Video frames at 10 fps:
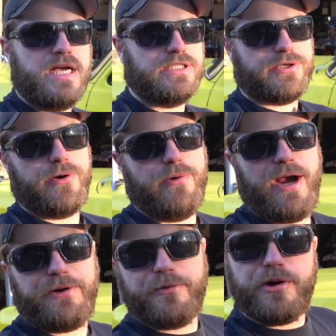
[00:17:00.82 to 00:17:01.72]
So
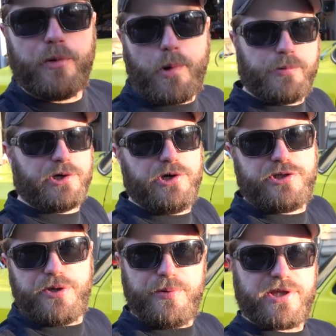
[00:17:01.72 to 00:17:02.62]
I don't know what we're going to
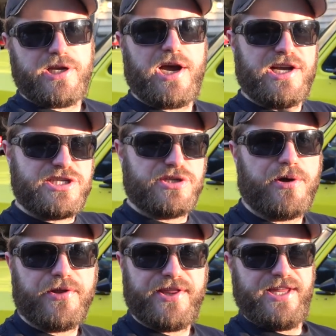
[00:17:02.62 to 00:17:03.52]
do with it. I
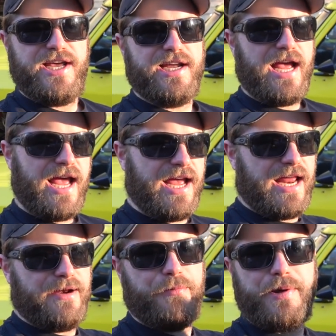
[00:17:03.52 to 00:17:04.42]
saw the thing
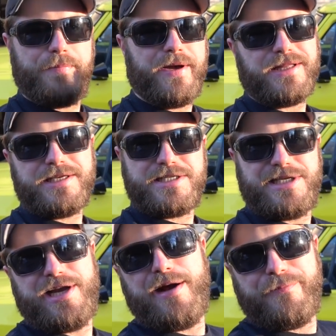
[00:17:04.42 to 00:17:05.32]
and we picked this
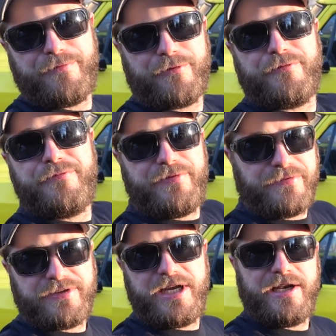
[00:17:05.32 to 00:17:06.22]
thing up for
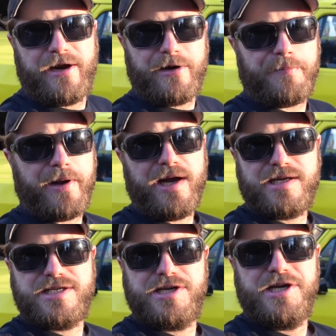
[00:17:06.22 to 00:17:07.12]
1,500
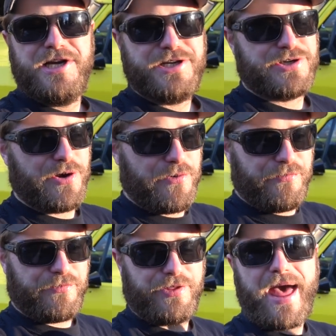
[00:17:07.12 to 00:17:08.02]
bucks. So
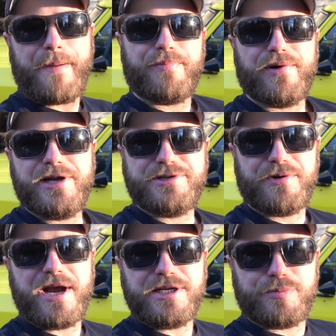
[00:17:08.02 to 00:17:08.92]
for that price
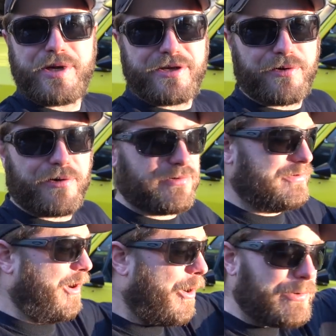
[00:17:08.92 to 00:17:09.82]
range, we could
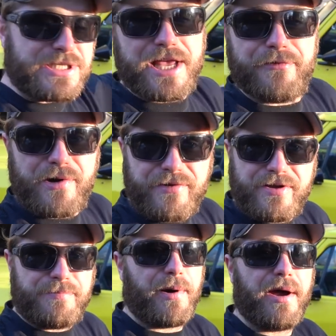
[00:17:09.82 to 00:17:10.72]
always get rid of
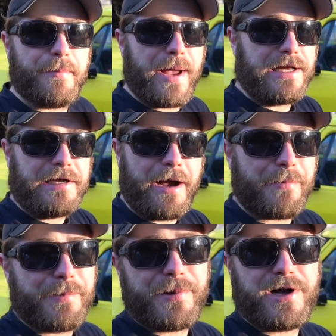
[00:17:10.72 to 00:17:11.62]
it, probably make a
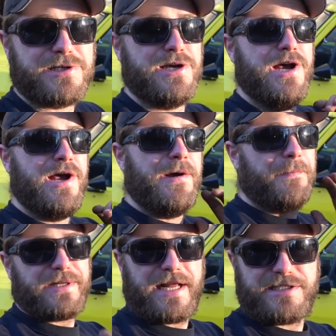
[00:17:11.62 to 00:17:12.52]
couple bucks,
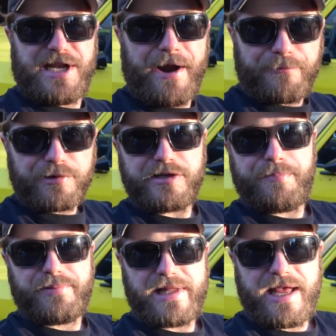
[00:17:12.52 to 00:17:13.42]
but that's not really the
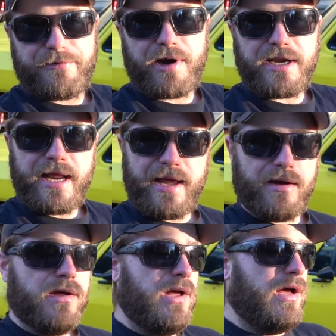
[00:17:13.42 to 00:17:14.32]
plan right
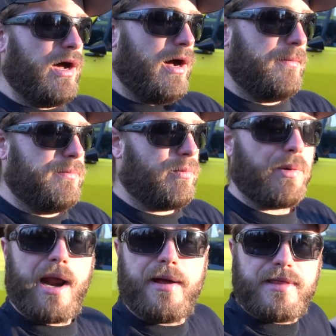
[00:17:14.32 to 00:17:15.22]
now.
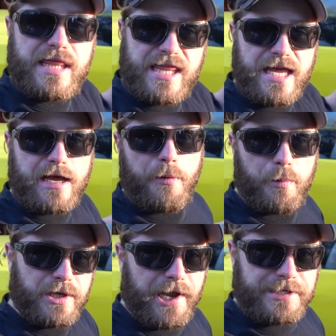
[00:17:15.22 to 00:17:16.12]
What I think I
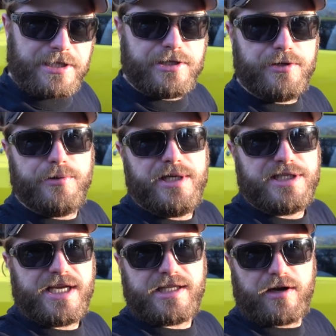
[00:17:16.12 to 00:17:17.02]
would like to do
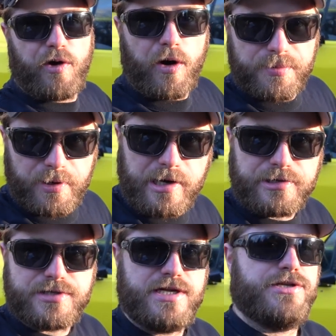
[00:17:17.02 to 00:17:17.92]
is get the
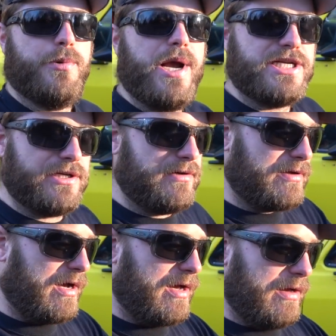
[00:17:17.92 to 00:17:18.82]
carburetor situation
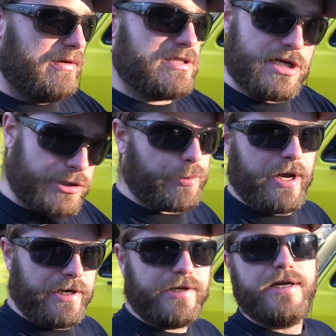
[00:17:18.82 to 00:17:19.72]

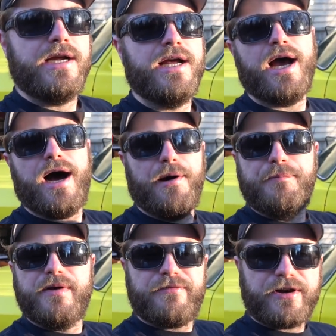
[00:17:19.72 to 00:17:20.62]
situated,
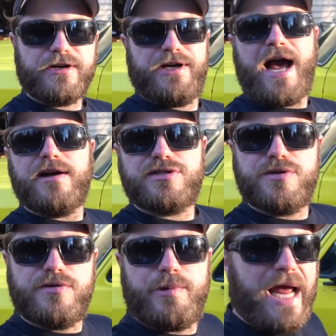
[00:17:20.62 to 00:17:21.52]
figure it out
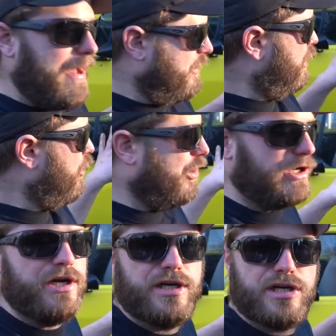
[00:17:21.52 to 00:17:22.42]
so that we have a
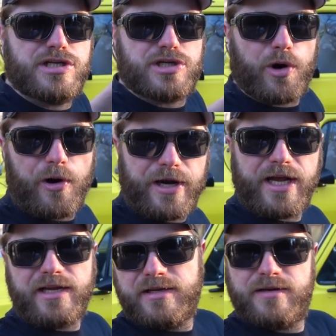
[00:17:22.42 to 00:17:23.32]
good
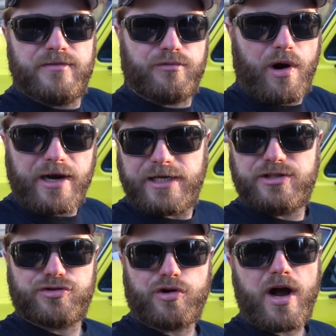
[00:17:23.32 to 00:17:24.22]
starting
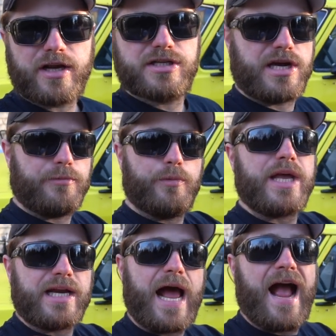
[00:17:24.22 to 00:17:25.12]
running truck, something
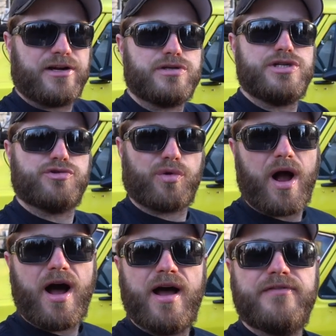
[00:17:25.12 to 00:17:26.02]
we can actually
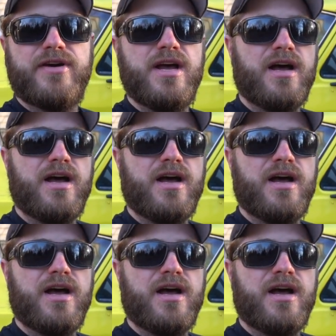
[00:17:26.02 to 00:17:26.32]
drive.